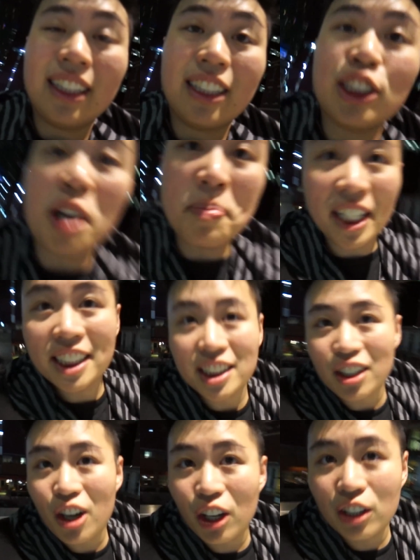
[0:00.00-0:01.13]
the top end
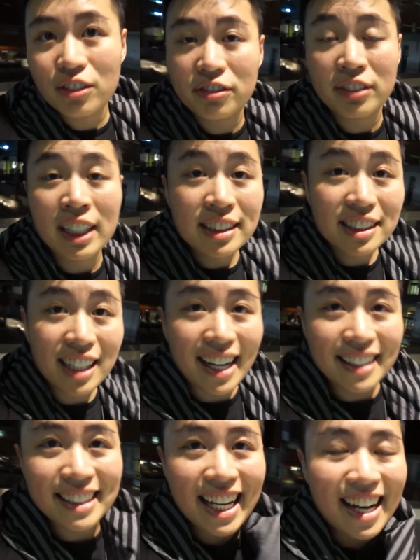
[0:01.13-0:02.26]
of
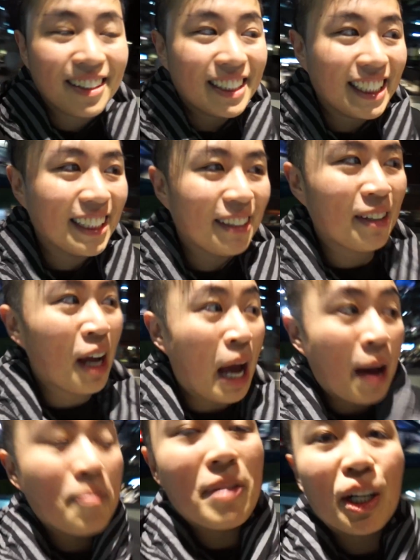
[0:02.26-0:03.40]
Chinatown in
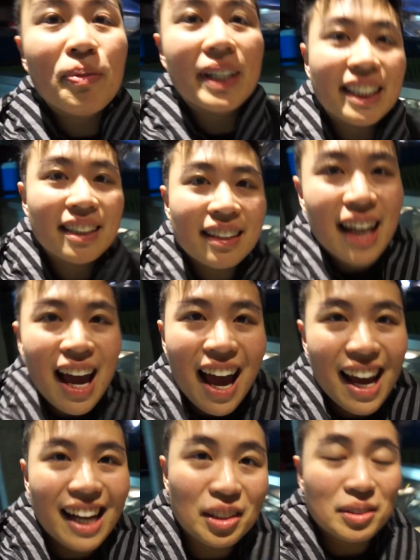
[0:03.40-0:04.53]
Melbourne,
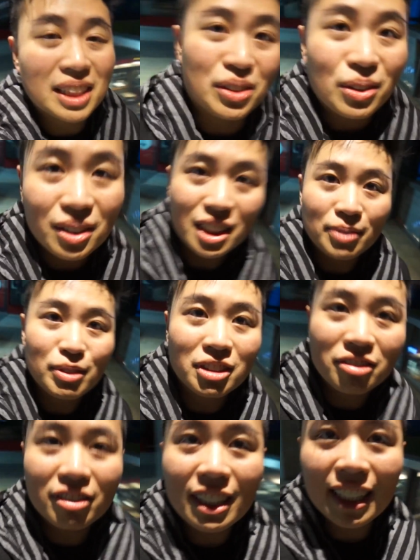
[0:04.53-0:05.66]
and it was awesome. It was
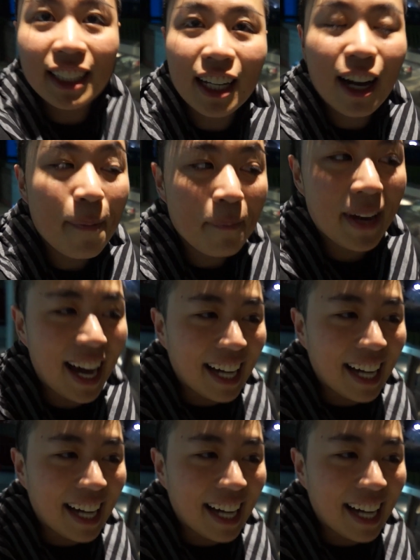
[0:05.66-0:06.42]
really yum.